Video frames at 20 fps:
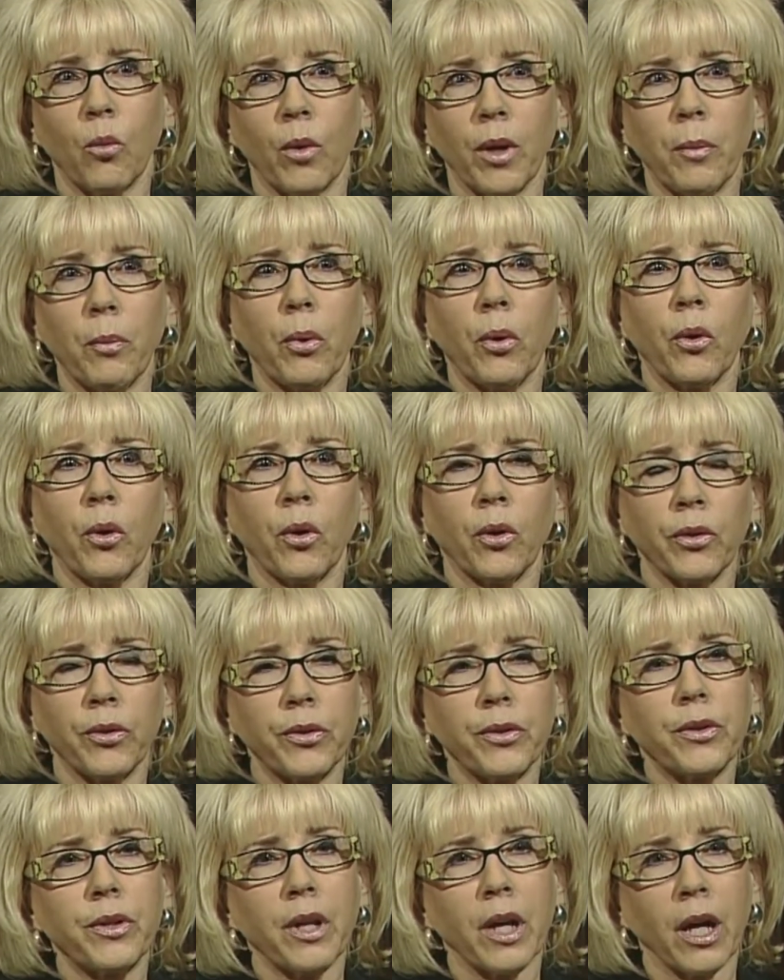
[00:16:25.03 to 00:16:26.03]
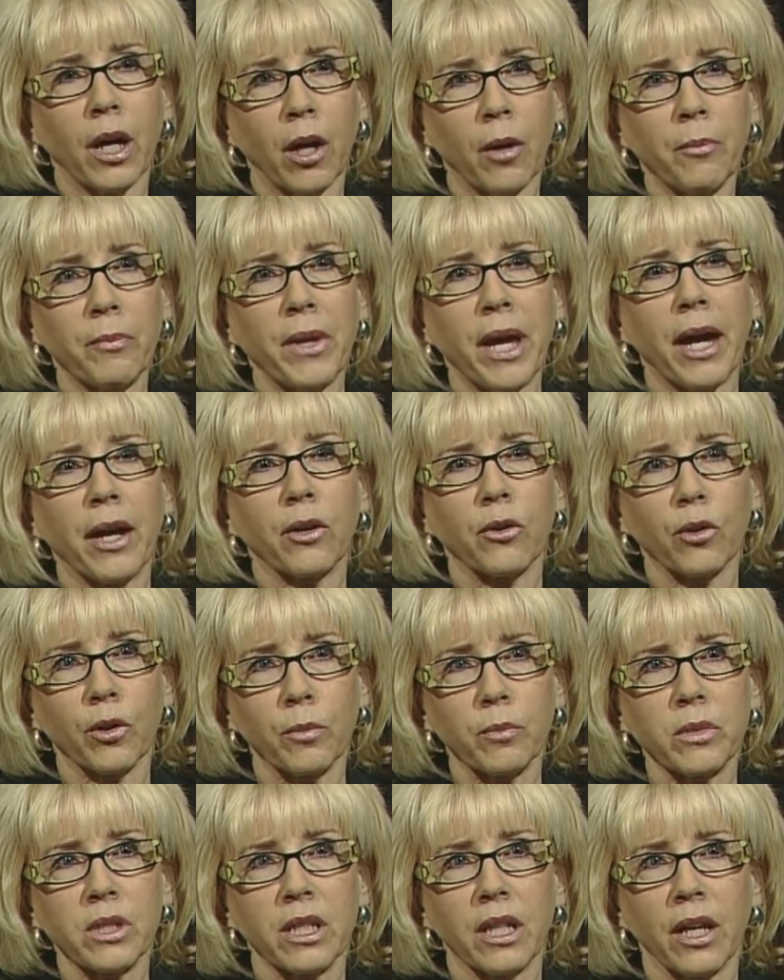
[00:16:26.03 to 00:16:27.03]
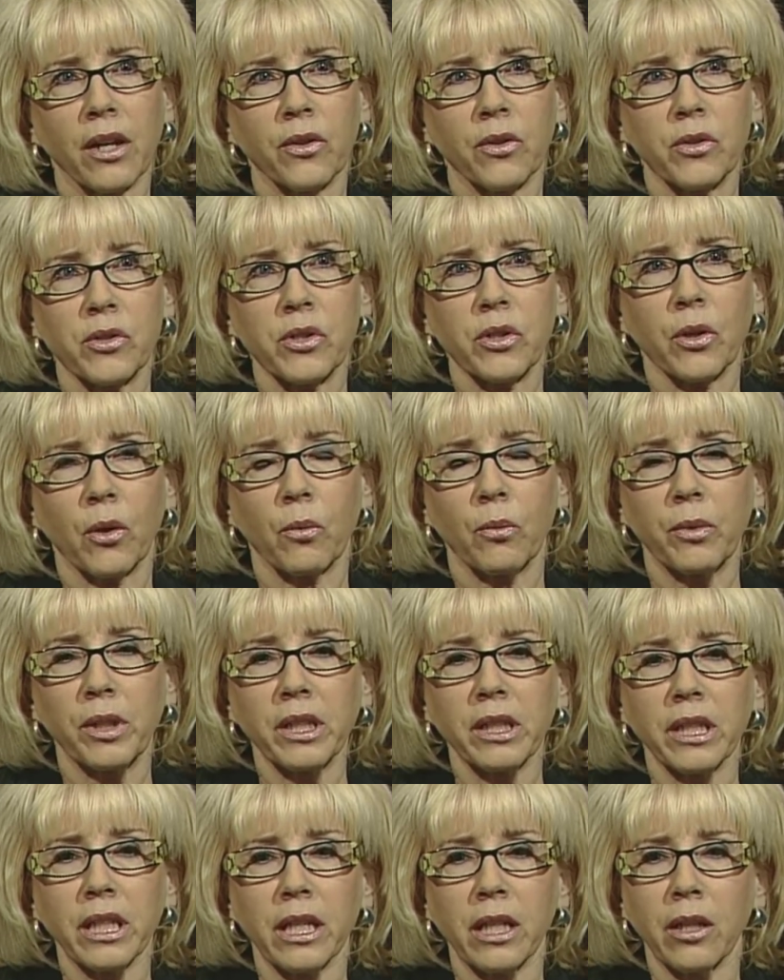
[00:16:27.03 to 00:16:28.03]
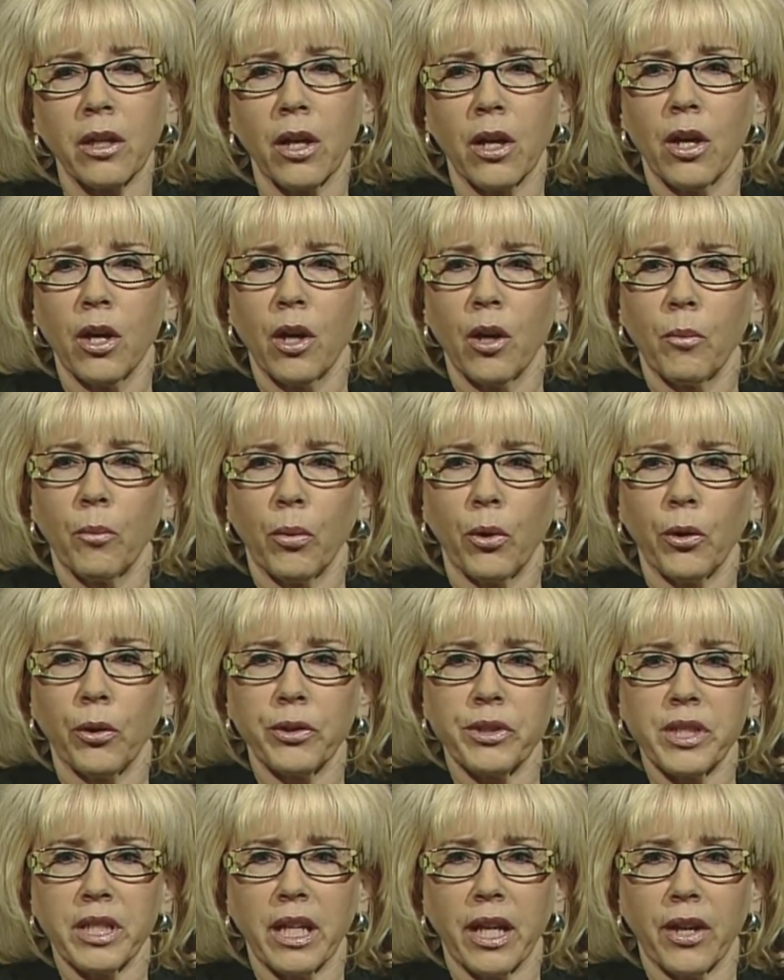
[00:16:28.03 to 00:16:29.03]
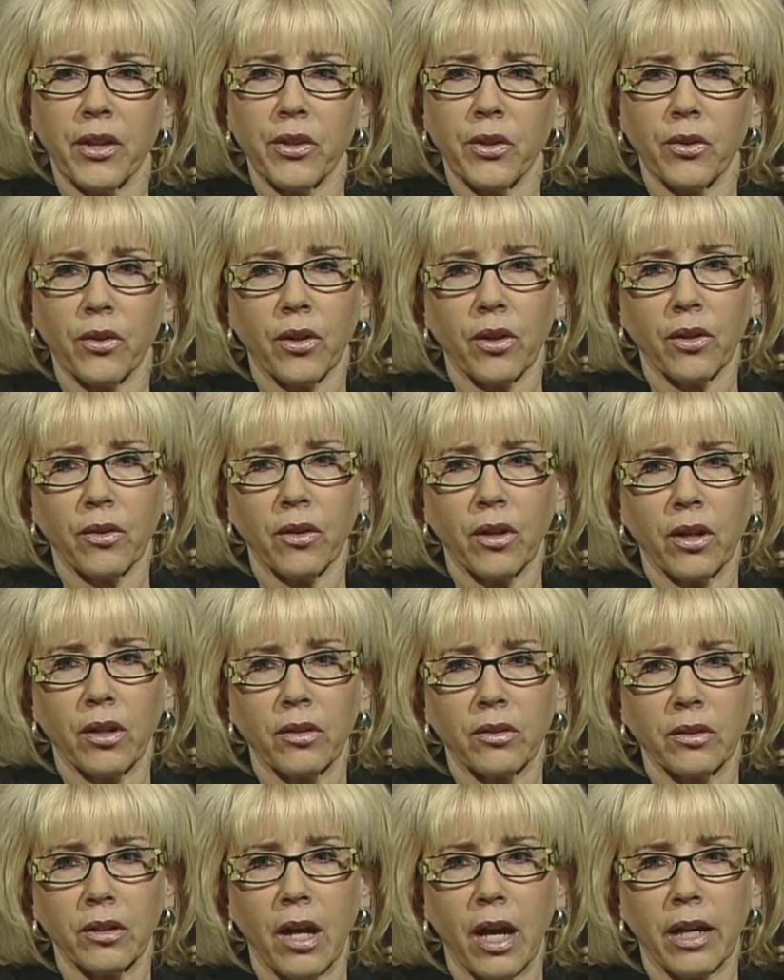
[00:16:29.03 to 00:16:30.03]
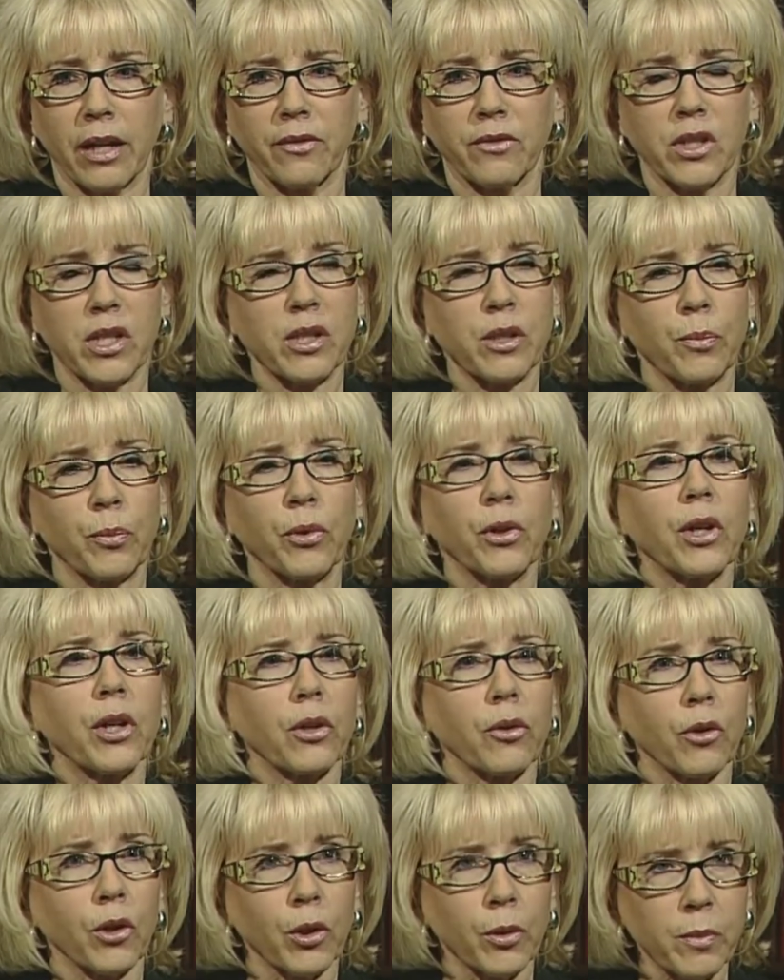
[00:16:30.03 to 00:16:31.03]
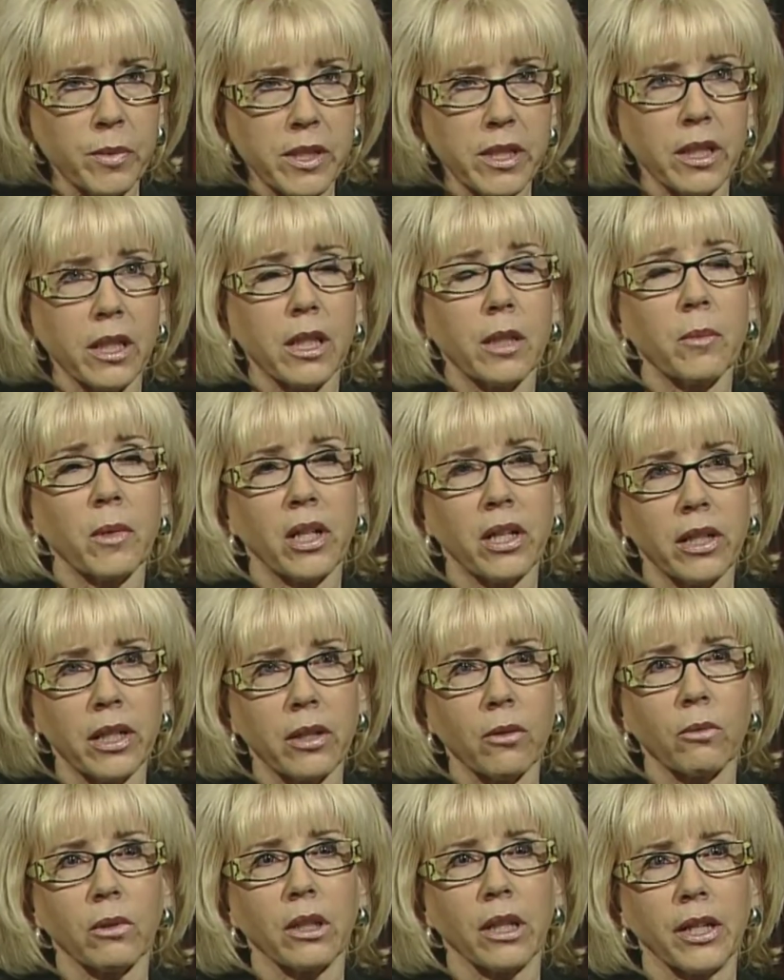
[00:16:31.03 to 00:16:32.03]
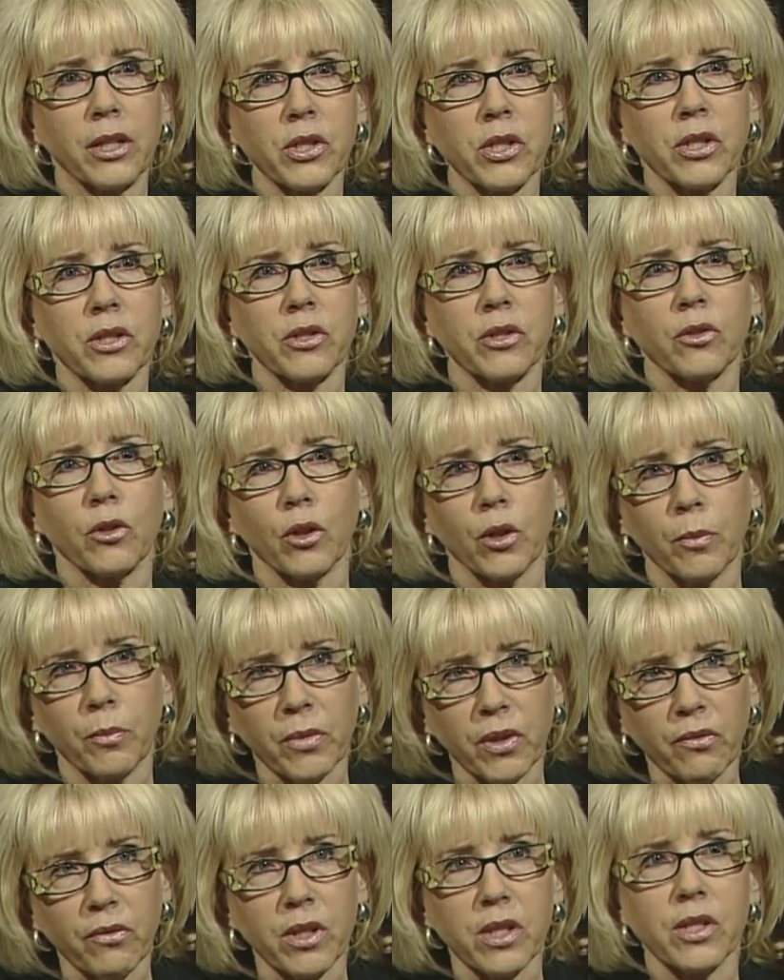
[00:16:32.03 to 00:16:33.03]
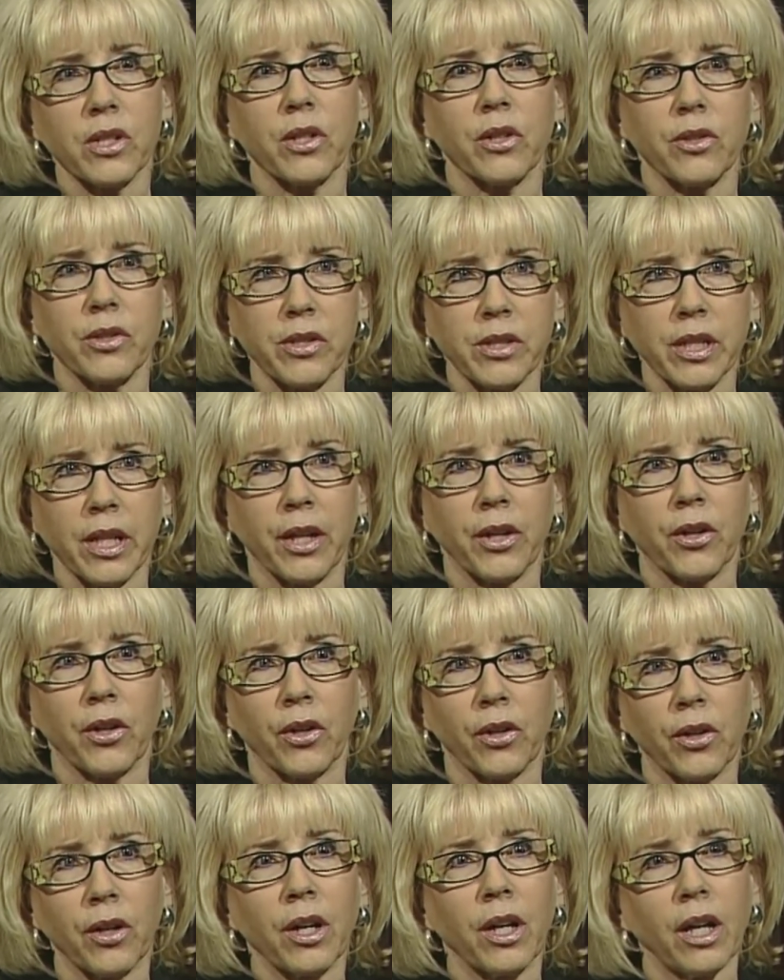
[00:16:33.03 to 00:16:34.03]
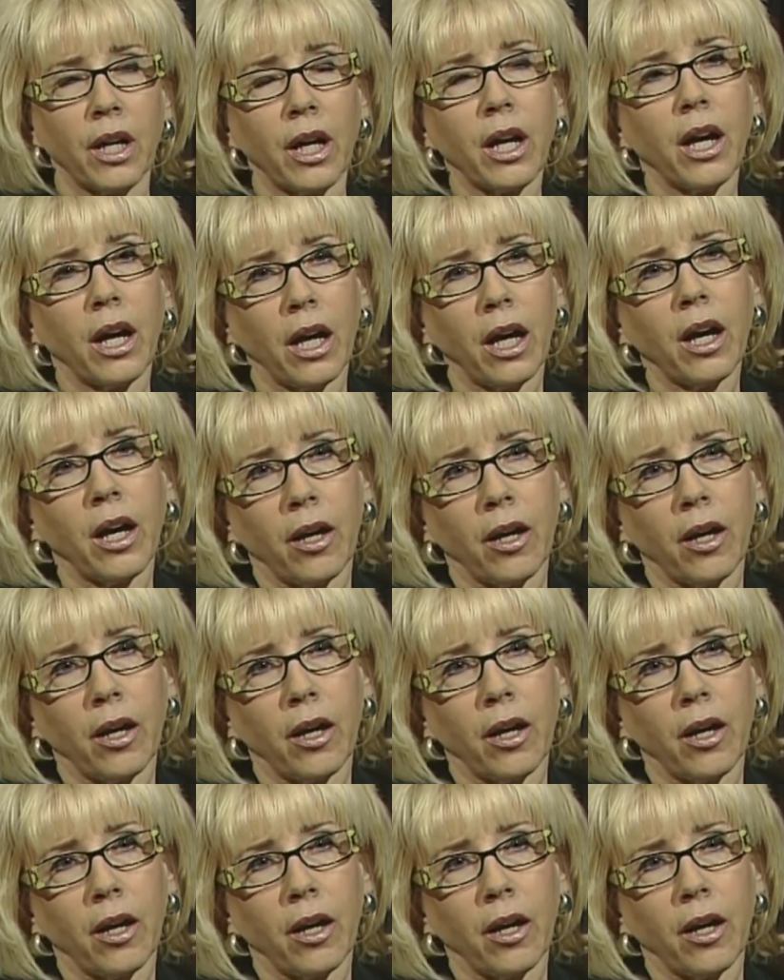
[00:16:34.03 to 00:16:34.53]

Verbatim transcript: We pulled um, that group together. Mm -hmm. So, really pulled together a, a, lot of disparate groups the community relations group, the visitor center. Right, I see.